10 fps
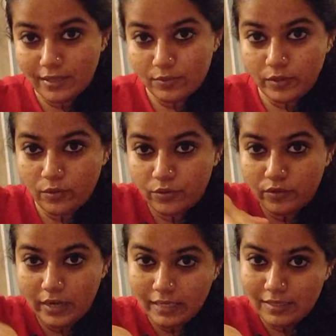That's when you go to
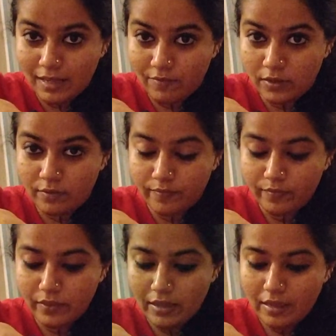the next level.
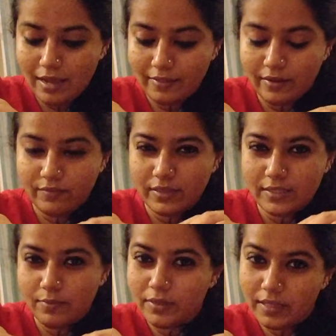And then if there's
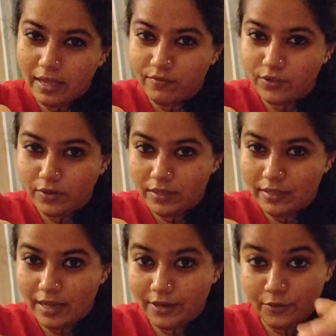something left, you heal
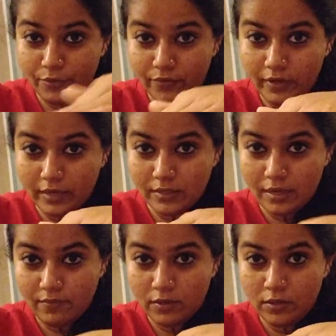that and you go to the next
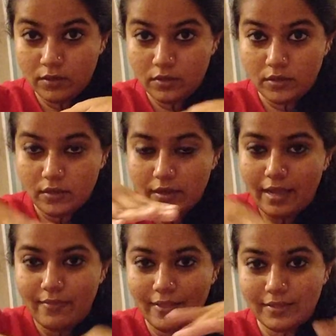level.
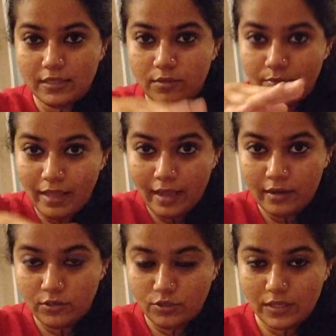And that's the
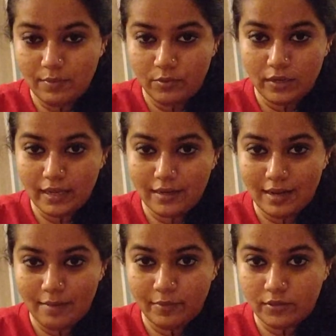plan. Just keep on like
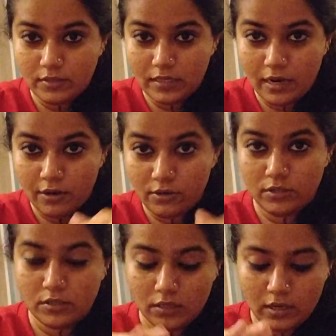climbing the
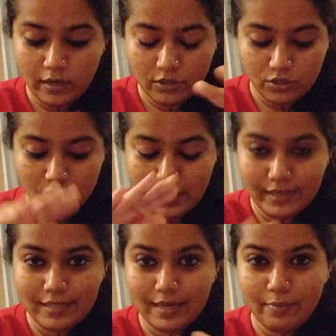stairs, just like
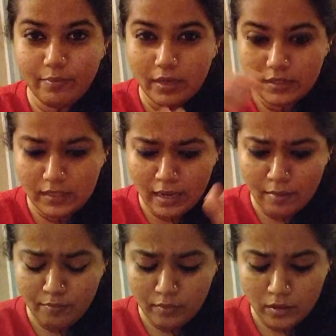step by step.